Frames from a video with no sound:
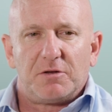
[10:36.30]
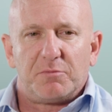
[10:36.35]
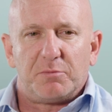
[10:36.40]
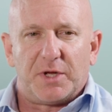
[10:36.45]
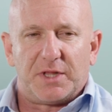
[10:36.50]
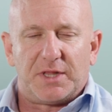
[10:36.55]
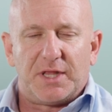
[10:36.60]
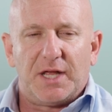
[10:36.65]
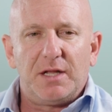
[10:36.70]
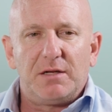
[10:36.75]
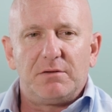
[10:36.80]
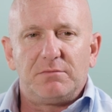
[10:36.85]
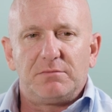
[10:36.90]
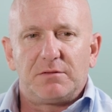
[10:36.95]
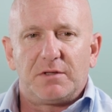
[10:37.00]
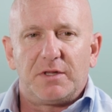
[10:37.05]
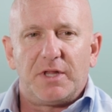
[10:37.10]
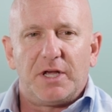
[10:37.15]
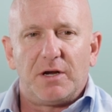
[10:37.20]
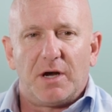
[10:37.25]
But then
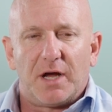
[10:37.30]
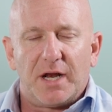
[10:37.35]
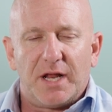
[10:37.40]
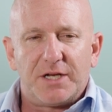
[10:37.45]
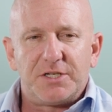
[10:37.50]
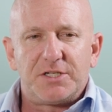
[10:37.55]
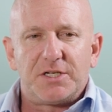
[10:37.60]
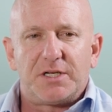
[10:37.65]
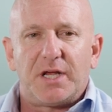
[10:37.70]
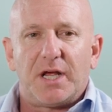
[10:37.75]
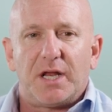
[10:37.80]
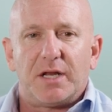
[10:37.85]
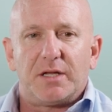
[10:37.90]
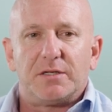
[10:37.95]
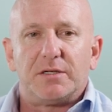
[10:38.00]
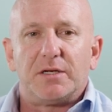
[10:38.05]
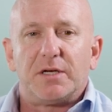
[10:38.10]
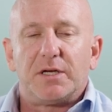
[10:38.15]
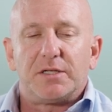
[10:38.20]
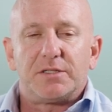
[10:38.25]
they got
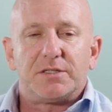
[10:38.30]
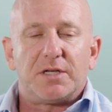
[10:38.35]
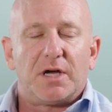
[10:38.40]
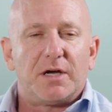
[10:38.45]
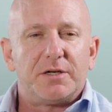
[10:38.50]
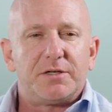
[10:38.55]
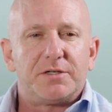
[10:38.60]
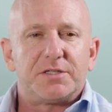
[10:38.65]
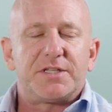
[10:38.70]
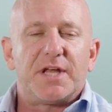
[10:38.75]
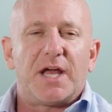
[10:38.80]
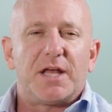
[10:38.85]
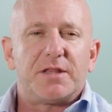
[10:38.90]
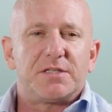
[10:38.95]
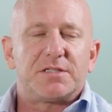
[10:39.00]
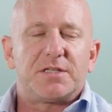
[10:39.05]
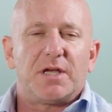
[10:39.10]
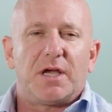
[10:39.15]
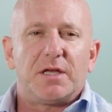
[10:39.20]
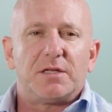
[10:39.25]
educated to understand the
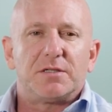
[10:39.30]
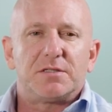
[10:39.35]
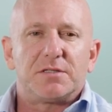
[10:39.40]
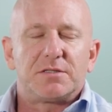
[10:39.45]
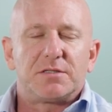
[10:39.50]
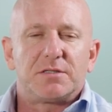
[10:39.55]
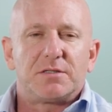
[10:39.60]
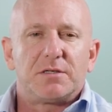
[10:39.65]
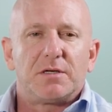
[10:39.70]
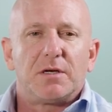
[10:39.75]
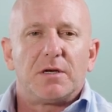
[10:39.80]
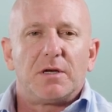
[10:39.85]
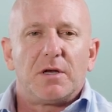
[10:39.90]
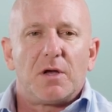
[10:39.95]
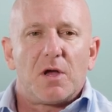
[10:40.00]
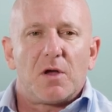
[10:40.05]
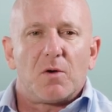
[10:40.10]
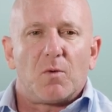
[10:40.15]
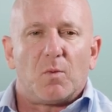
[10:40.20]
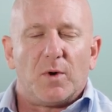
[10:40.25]
science.
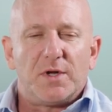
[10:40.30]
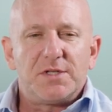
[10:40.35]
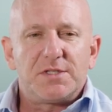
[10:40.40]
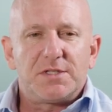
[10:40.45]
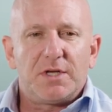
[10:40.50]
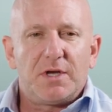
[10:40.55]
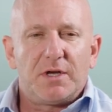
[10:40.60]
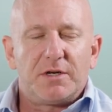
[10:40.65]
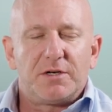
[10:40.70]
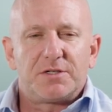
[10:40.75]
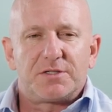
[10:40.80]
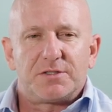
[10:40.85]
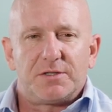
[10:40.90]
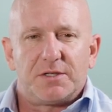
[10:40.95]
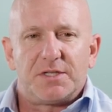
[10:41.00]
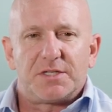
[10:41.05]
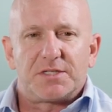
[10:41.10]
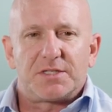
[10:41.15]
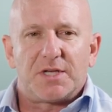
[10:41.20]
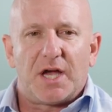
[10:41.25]
Once they
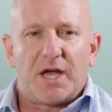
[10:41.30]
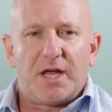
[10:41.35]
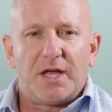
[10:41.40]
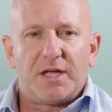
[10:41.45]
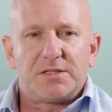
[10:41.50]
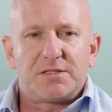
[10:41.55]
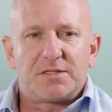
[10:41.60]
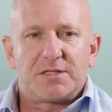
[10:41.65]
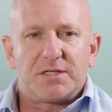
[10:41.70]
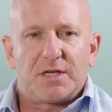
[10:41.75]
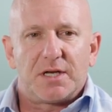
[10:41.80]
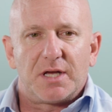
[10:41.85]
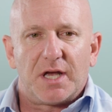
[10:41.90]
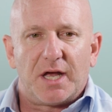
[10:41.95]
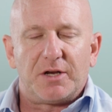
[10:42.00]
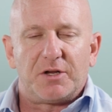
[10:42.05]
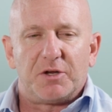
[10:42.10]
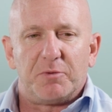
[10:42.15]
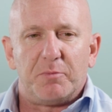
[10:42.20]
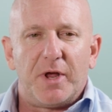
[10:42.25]
understood the science
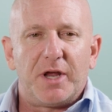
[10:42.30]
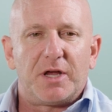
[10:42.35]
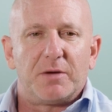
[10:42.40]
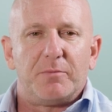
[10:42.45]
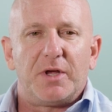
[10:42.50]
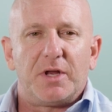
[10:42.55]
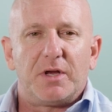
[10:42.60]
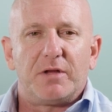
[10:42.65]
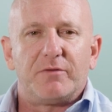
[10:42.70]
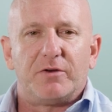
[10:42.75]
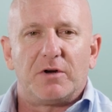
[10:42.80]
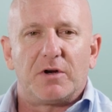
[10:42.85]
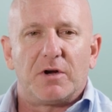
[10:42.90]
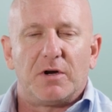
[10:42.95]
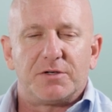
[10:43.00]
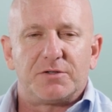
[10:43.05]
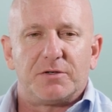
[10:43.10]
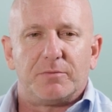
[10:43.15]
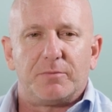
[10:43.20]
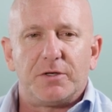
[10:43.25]
and could make a meaningful
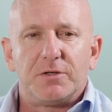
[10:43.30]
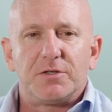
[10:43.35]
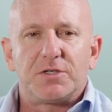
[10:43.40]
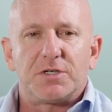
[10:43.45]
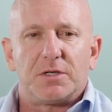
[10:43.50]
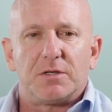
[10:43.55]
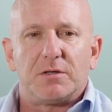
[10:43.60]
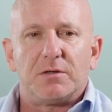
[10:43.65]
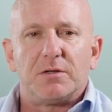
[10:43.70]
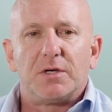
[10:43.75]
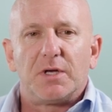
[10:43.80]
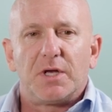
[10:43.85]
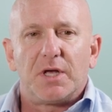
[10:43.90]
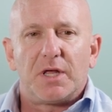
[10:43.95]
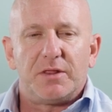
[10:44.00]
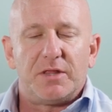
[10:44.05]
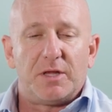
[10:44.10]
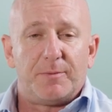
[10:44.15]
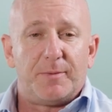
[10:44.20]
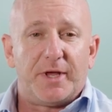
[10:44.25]
contribution,
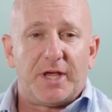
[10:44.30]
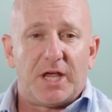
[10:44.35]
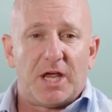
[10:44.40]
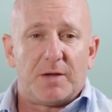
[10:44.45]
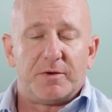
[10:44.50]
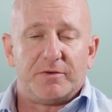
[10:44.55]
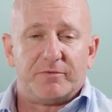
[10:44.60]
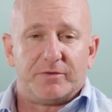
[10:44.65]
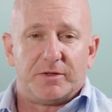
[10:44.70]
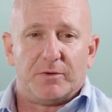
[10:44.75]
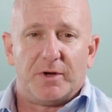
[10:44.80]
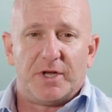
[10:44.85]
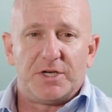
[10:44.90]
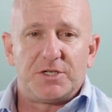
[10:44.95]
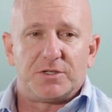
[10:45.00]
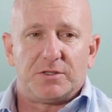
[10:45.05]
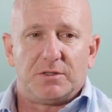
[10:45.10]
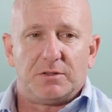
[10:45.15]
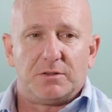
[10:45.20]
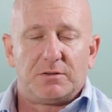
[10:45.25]
they became
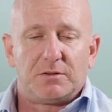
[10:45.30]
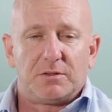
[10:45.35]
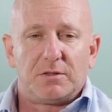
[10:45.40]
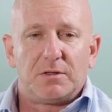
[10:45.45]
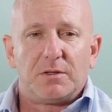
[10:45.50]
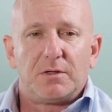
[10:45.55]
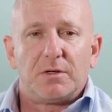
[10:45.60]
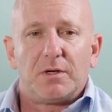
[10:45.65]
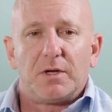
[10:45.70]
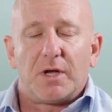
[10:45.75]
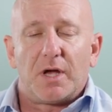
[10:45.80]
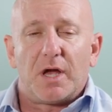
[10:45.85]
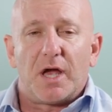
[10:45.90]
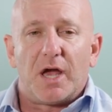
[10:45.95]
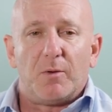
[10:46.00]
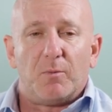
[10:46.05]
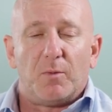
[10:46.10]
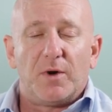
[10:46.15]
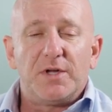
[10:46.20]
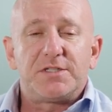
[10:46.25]
influential.
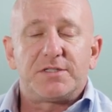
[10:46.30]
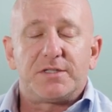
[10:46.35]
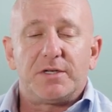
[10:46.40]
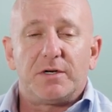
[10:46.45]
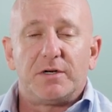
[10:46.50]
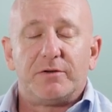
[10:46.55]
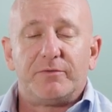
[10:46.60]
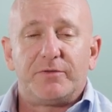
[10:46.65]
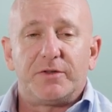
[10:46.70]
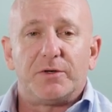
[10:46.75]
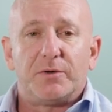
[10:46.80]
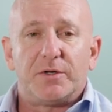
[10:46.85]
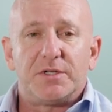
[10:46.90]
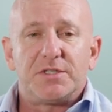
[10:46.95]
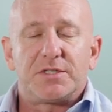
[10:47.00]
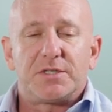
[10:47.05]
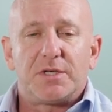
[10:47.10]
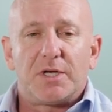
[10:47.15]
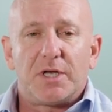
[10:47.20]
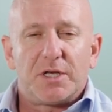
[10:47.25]
And once their
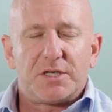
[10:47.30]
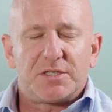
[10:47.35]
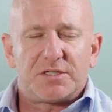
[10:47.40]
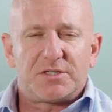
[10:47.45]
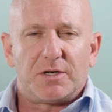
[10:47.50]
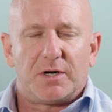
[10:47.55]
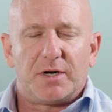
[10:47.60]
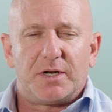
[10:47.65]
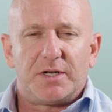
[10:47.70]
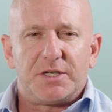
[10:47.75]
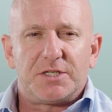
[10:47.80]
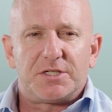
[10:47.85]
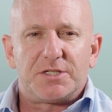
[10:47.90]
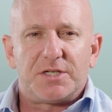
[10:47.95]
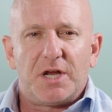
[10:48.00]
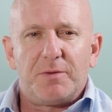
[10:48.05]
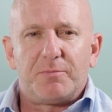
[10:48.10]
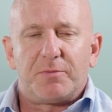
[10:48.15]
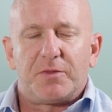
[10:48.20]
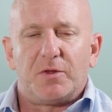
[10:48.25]
influence started to
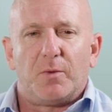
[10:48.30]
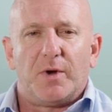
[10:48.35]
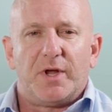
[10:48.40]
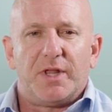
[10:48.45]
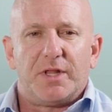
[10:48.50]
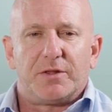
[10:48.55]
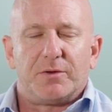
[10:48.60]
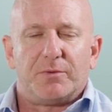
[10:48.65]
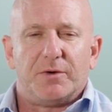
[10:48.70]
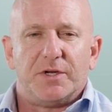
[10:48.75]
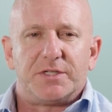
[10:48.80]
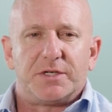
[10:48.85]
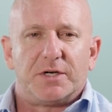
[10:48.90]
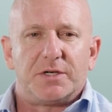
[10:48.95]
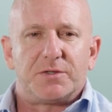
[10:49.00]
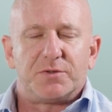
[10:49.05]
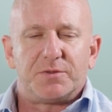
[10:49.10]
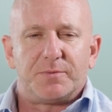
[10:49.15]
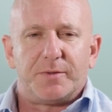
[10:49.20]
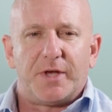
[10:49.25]
shape the way that the
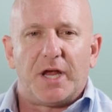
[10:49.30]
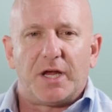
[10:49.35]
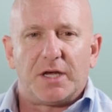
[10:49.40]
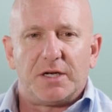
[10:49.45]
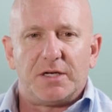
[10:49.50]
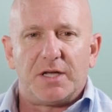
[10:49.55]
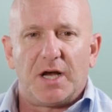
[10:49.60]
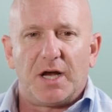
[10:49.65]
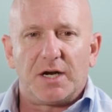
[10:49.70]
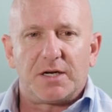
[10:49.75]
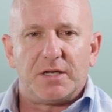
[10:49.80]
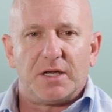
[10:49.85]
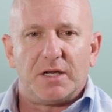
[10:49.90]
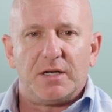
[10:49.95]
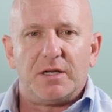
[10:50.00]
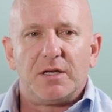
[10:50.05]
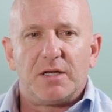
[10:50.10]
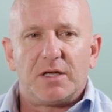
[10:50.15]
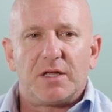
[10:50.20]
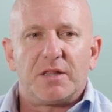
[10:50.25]
research was being
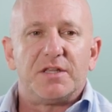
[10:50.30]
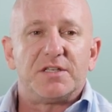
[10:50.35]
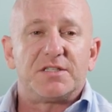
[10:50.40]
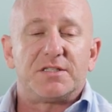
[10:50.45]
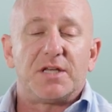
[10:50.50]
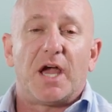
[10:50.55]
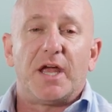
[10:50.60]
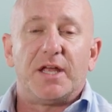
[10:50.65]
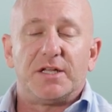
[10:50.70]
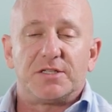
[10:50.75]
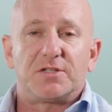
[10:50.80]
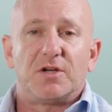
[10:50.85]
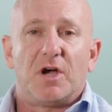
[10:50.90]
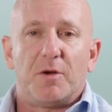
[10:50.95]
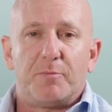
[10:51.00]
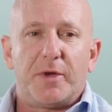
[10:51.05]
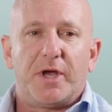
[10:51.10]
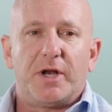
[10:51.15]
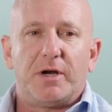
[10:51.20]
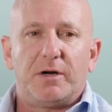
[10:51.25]
conducted, the science
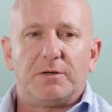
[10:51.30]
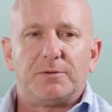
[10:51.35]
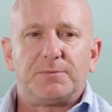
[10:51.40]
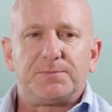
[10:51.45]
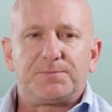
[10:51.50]
got better.